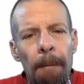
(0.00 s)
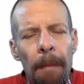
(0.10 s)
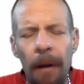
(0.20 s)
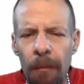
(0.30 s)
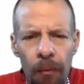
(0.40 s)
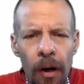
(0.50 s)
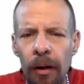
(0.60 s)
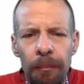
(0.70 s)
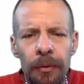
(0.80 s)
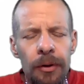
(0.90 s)
Hey, bro, I
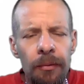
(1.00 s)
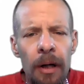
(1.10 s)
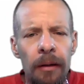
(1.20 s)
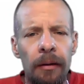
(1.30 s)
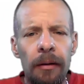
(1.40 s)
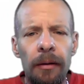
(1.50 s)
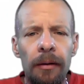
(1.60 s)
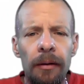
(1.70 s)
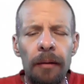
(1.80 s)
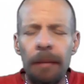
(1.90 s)
could put you on.
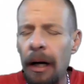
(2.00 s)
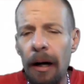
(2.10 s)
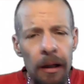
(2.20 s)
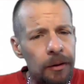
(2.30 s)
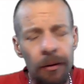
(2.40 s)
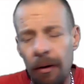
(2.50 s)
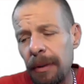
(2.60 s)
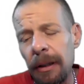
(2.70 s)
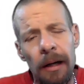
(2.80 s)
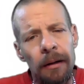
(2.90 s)
You know what I mean? I got you,
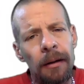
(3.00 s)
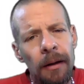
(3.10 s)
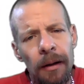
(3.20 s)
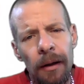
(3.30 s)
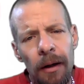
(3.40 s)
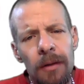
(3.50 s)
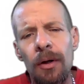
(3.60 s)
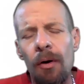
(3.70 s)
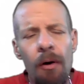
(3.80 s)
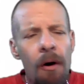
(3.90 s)
homie. Like, here's a
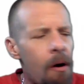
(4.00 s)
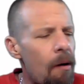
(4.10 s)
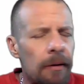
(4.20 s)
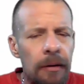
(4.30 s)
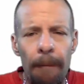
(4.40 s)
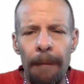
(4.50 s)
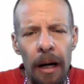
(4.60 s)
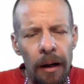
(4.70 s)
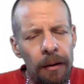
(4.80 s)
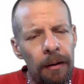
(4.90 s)
car, here's a
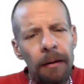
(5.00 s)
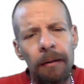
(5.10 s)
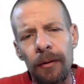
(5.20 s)
banger.